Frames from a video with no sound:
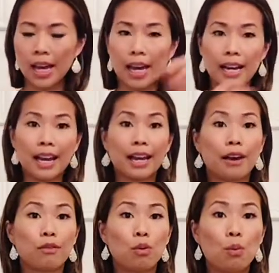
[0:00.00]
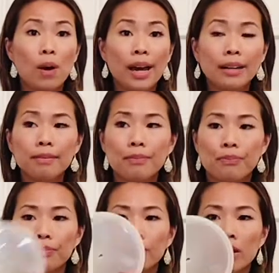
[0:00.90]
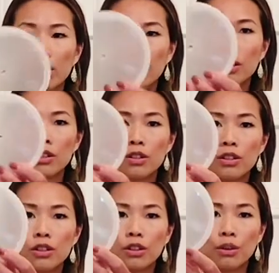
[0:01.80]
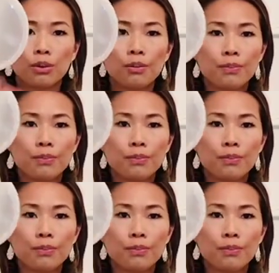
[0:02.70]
And I have 1, 2,